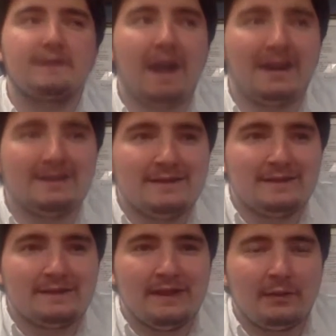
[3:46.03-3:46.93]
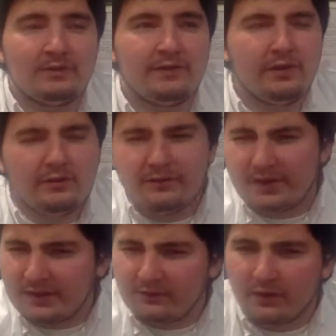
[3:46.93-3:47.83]
idea that was very
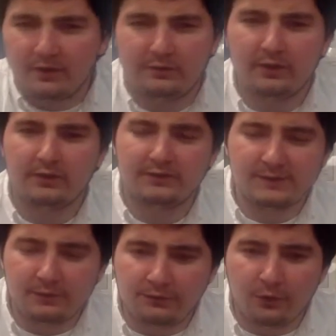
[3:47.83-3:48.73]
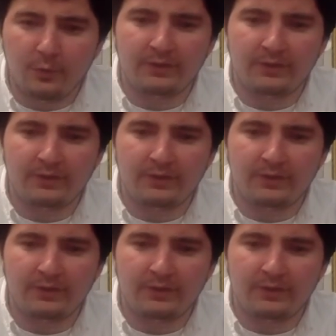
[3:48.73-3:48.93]
vague, very still forming,